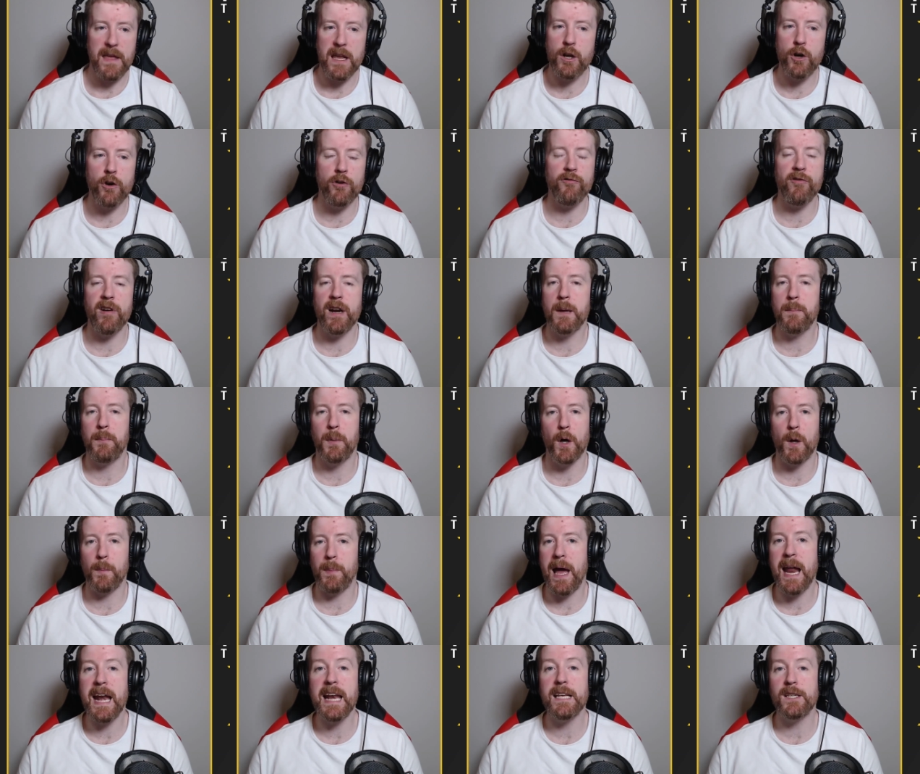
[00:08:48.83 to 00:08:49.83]
They couldn't really put
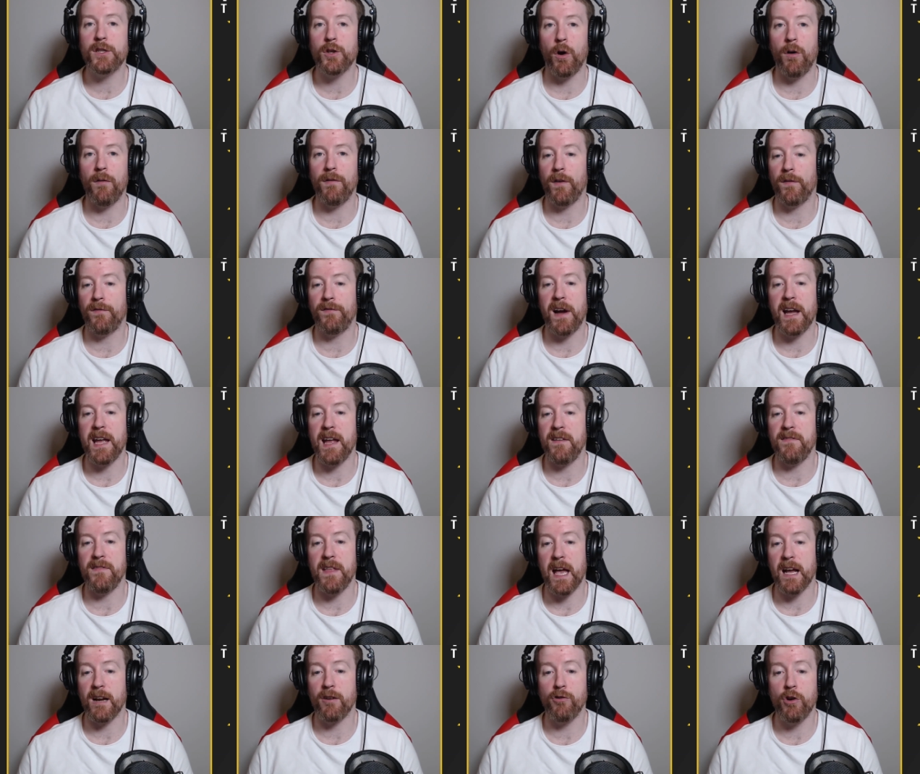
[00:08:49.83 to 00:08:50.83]
up any sort of a fight
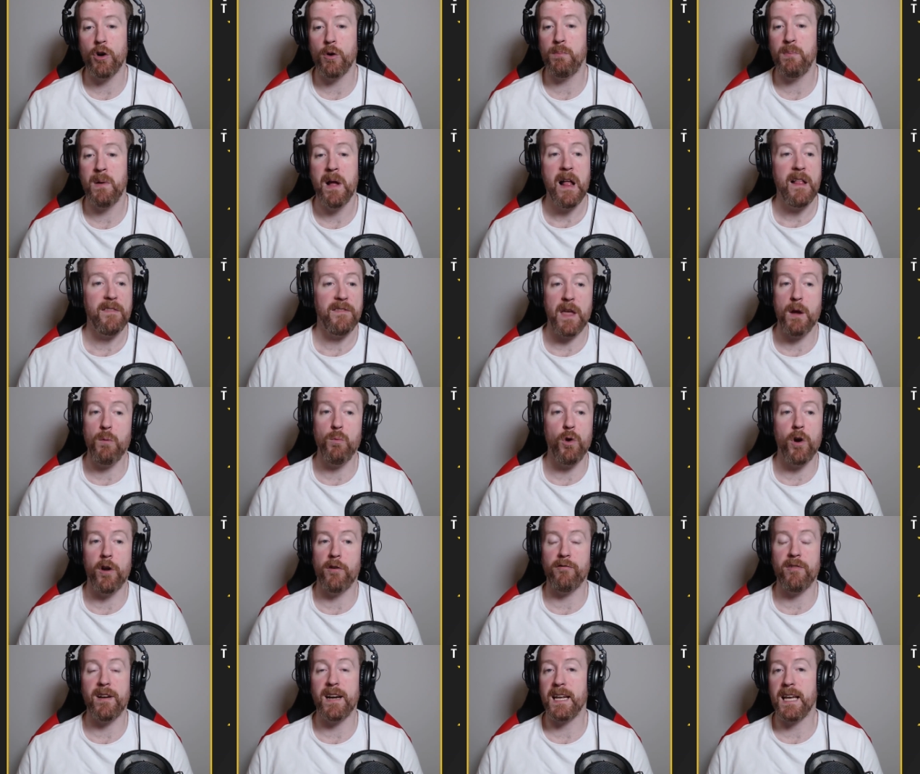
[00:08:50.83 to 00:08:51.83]
in their group. They
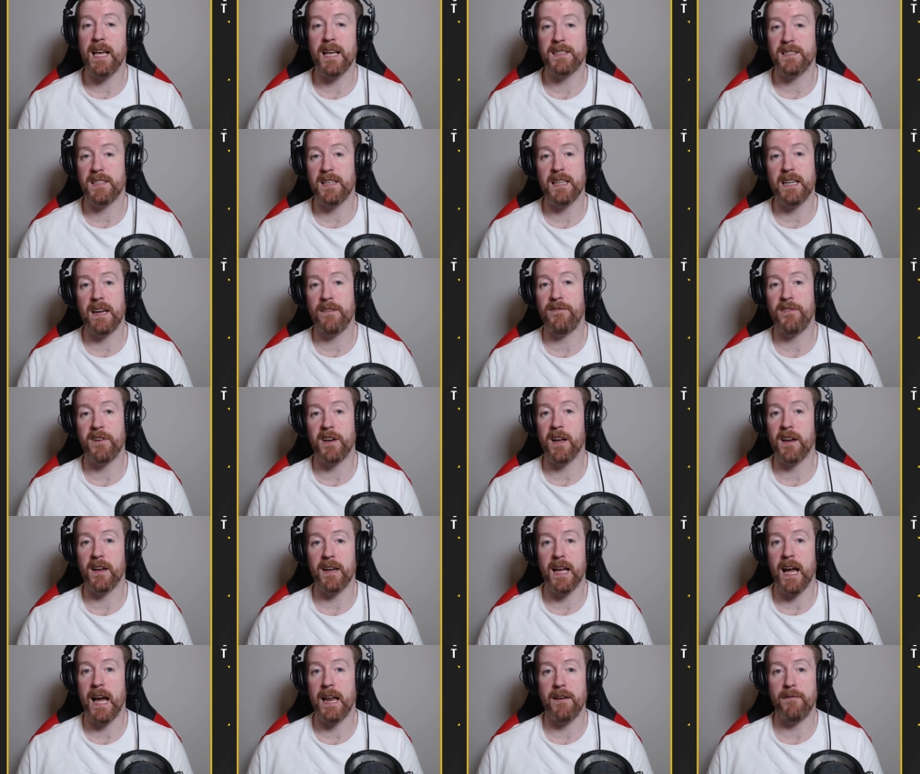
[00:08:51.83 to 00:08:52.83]
weren't really a
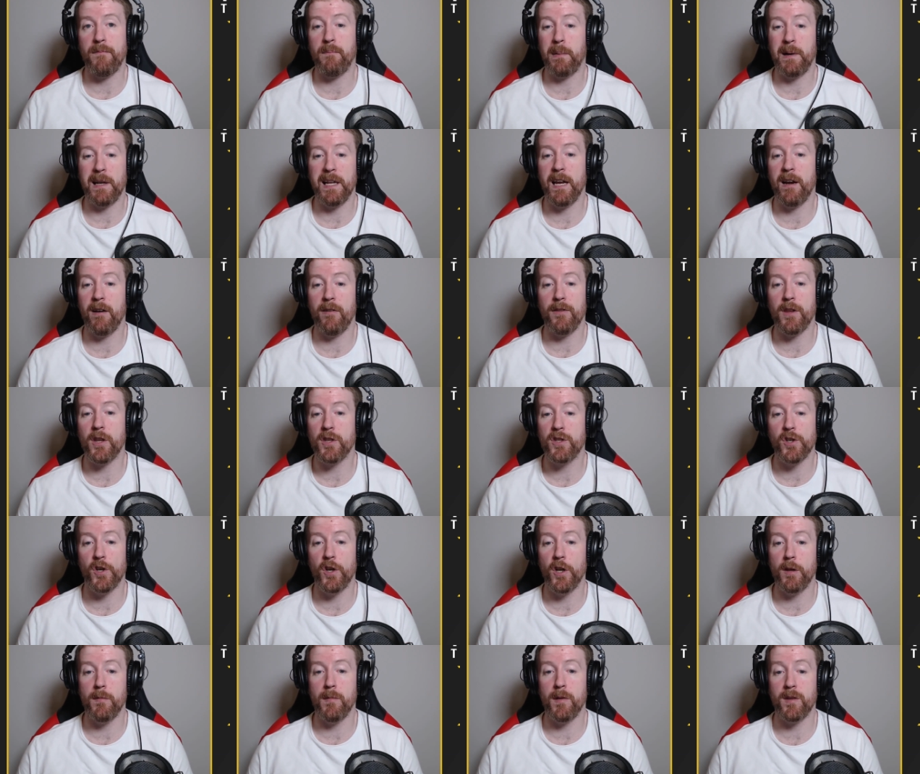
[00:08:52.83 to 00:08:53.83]
significant kind of player at the
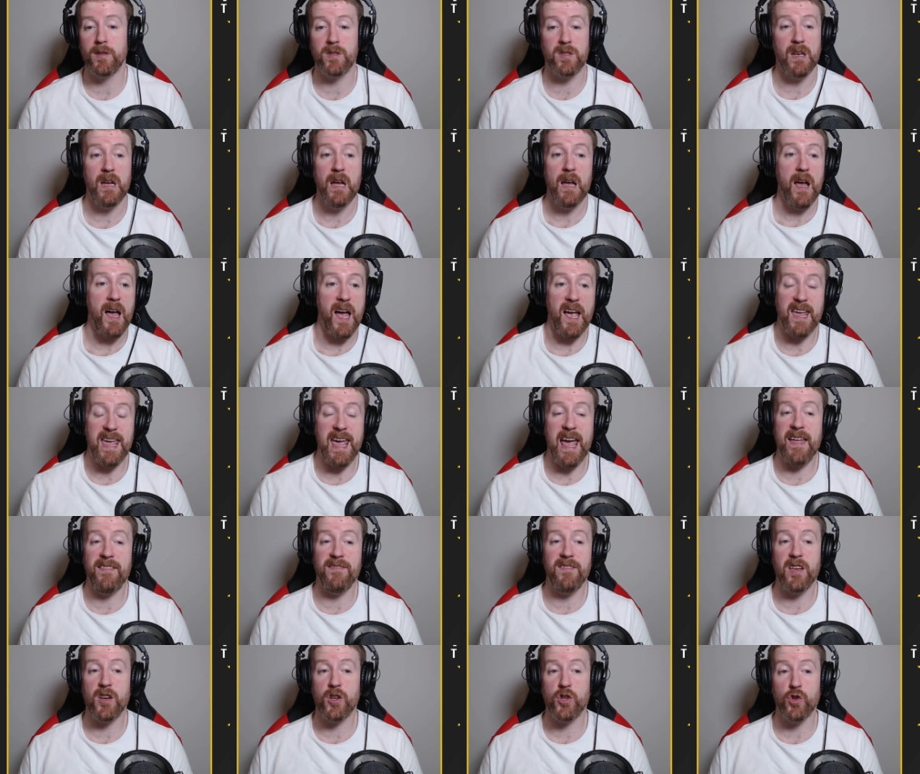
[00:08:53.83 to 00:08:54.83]
tournament.
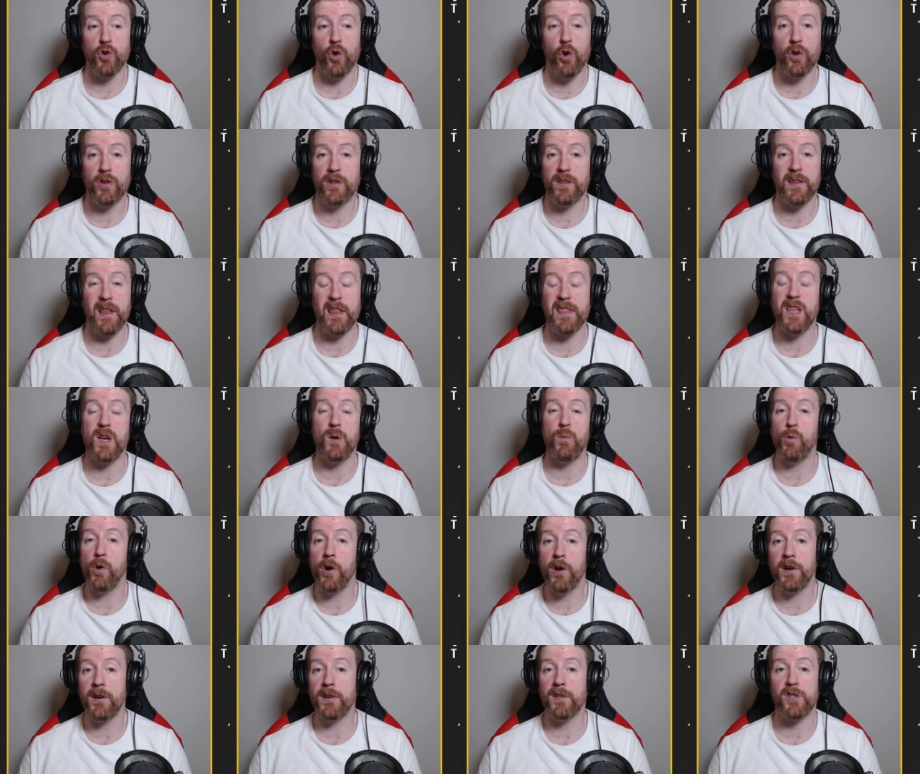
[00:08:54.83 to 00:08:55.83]
Again, they showed that they
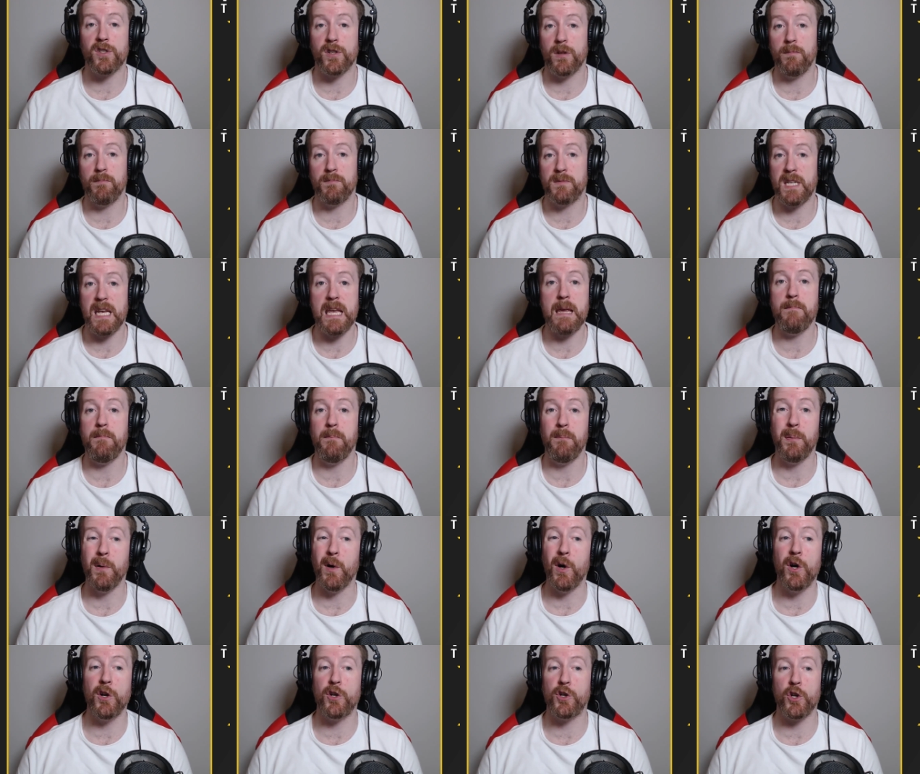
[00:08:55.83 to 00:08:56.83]
weren't some team
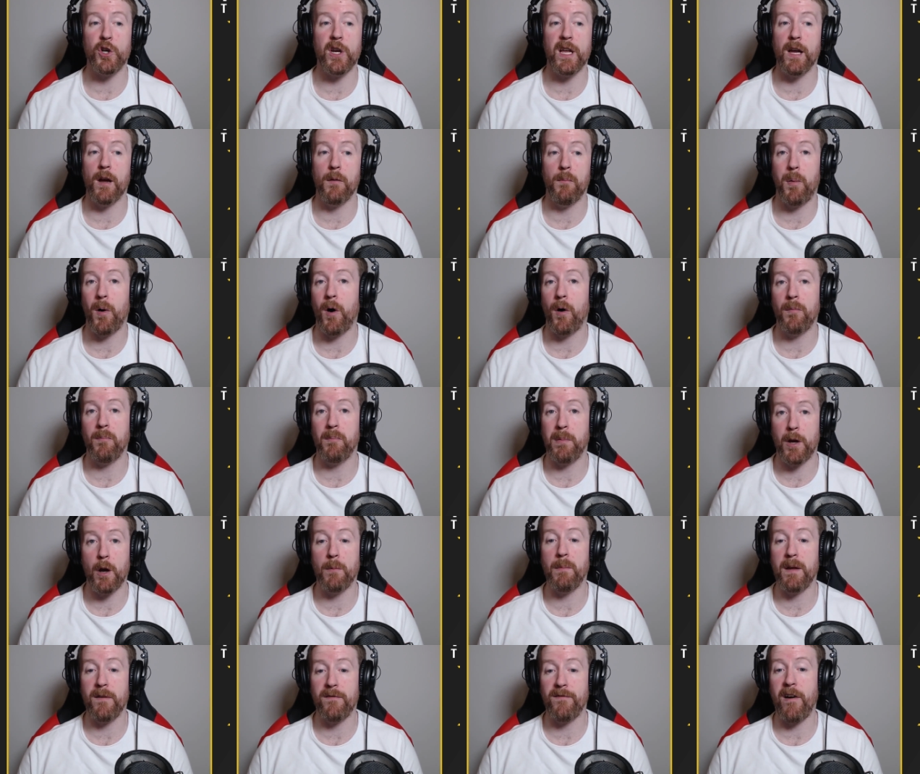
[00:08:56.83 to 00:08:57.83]
burgeoning upon
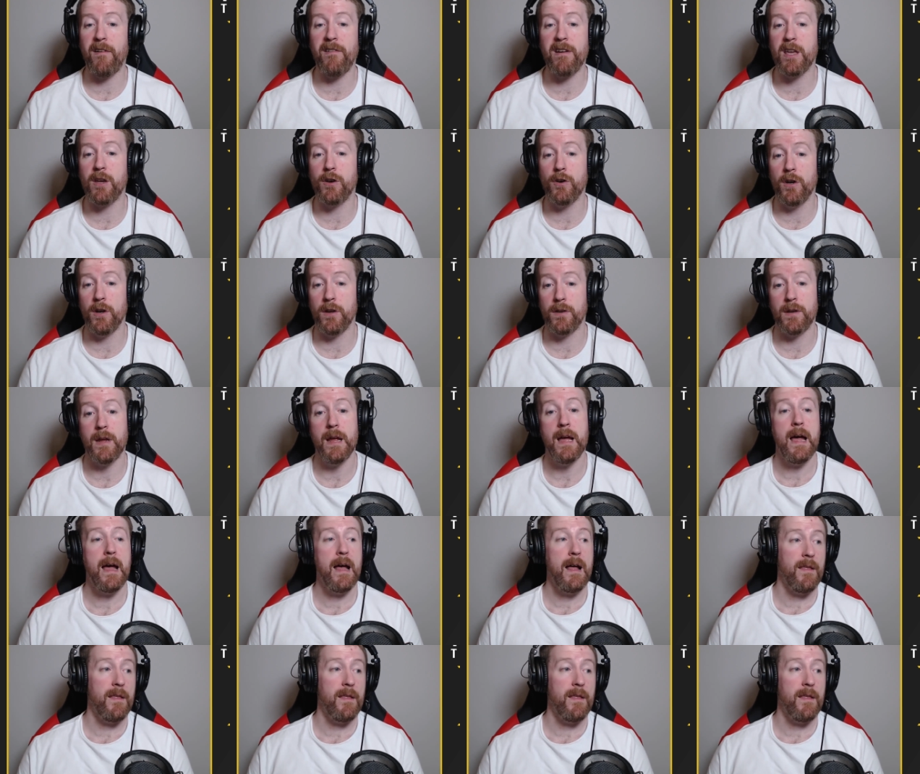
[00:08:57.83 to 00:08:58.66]
becoming very good.